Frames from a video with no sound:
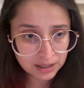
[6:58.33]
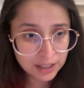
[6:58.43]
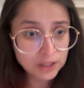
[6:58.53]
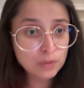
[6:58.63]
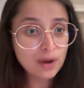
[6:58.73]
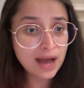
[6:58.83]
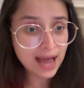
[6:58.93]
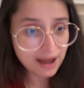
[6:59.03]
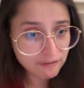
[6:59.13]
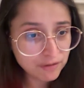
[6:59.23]
You
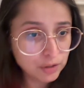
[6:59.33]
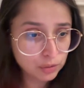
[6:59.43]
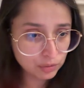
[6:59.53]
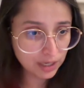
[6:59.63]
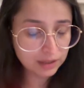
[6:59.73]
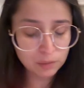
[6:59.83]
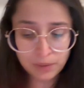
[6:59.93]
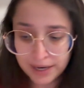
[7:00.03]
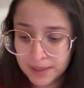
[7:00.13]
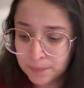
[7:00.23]
have to do that.
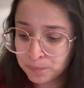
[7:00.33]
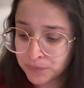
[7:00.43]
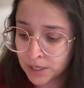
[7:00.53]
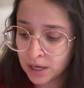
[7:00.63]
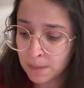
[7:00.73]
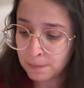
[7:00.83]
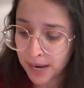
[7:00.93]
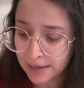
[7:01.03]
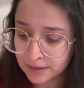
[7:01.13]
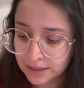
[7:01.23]
Why?
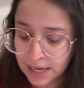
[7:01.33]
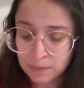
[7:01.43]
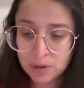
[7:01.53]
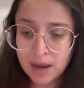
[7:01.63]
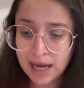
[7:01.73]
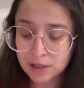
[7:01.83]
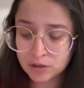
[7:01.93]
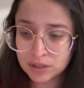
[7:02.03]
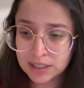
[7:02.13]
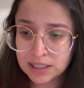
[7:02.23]
By the time you
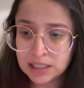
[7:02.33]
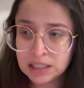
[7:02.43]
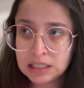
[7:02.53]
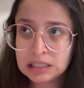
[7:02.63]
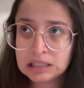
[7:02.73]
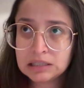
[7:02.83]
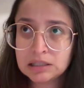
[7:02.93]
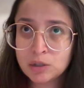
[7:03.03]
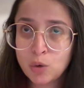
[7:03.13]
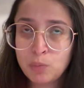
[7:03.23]
actually,
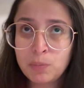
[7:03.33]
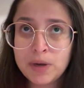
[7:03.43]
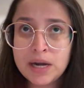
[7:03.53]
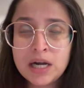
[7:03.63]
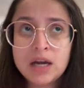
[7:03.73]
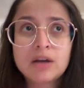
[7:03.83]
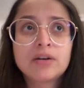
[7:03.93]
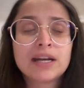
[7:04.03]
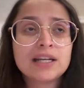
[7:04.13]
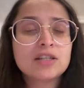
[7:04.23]
build a
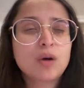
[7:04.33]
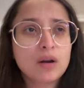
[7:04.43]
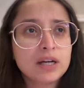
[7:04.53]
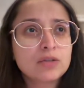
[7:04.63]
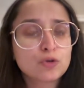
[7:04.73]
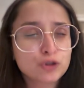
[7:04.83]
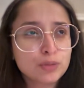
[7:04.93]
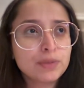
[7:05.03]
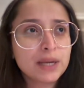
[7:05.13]
really solid social media